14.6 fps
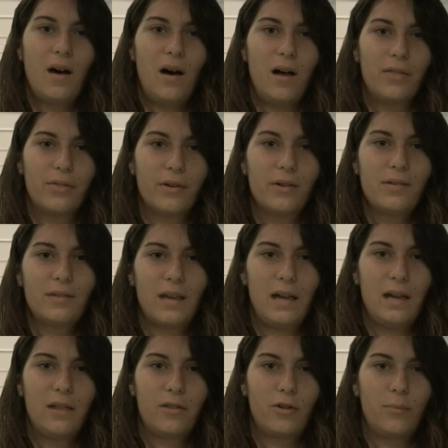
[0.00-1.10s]
on
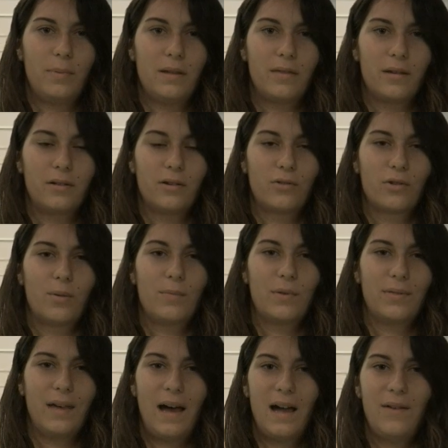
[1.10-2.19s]
Thursday, there will be thunderstorms
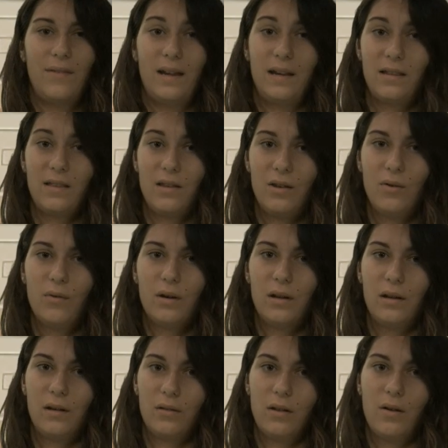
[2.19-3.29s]
with a high of 82
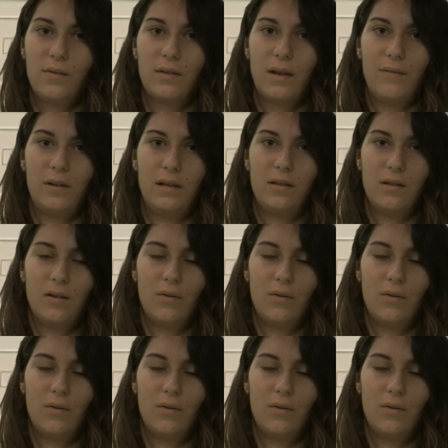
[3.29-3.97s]
and a low of 72.